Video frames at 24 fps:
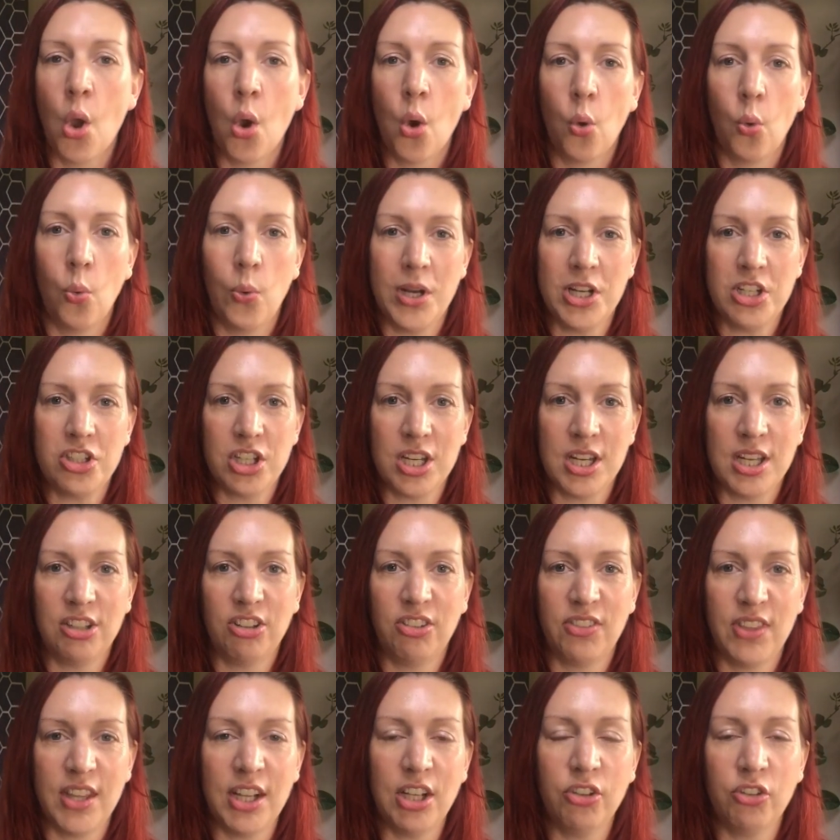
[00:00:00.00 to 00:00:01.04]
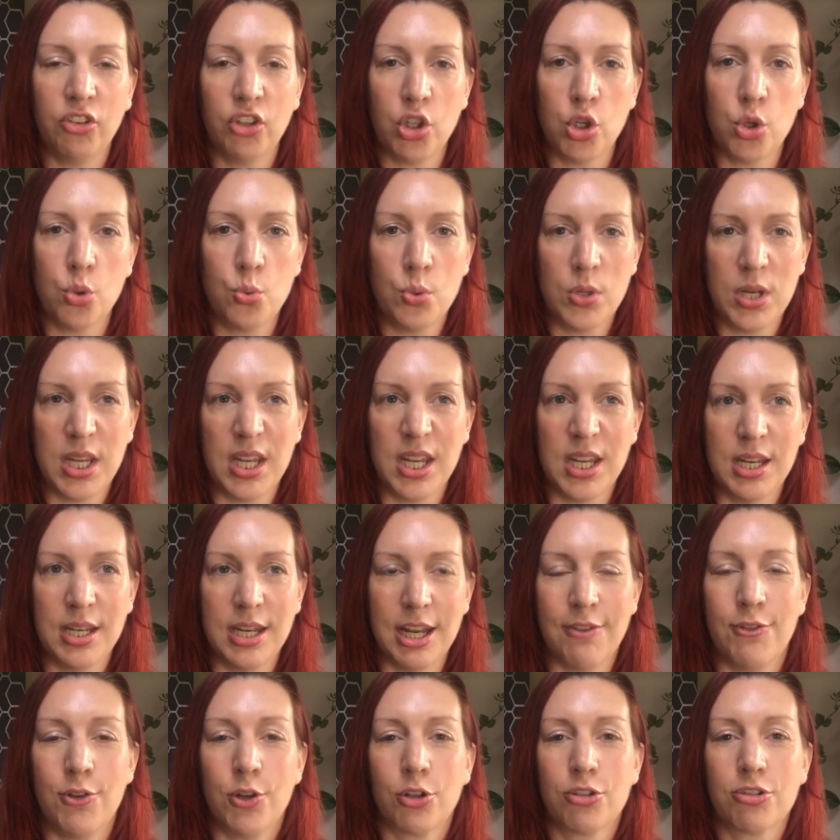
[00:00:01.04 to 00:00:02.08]
which is things that you need
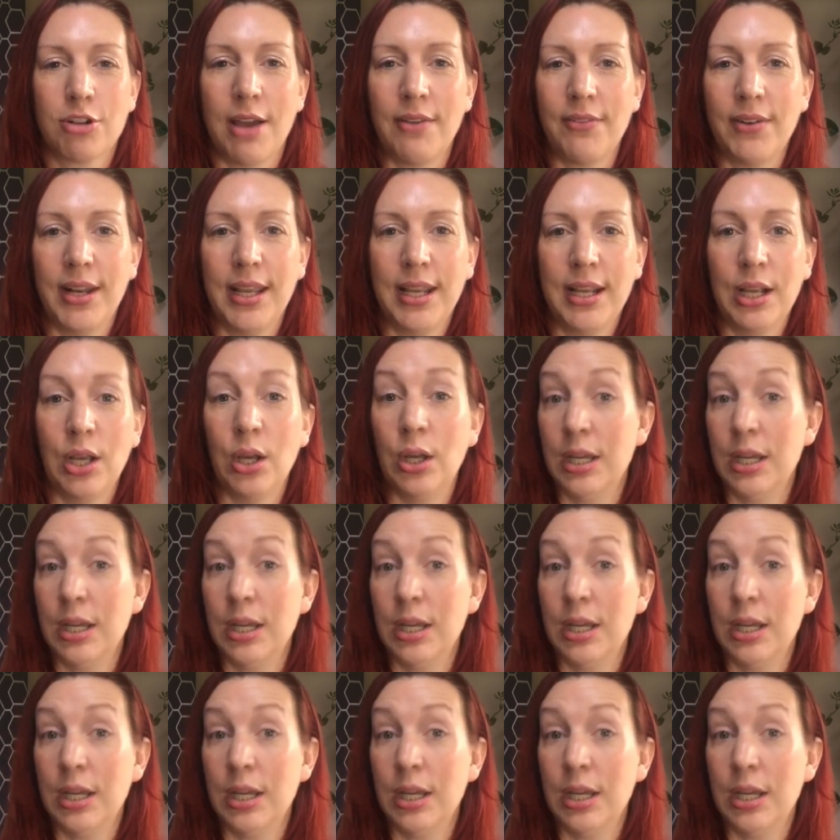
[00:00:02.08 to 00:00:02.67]
if you're travelling